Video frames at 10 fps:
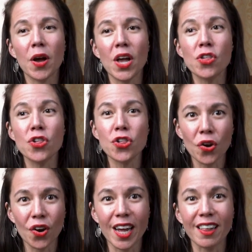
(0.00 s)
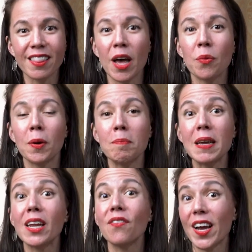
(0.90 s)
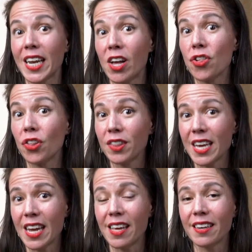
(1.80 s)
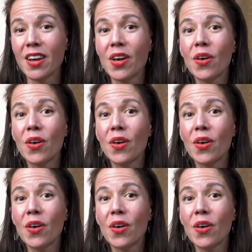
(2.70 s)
ensuring that we're meeting financial need.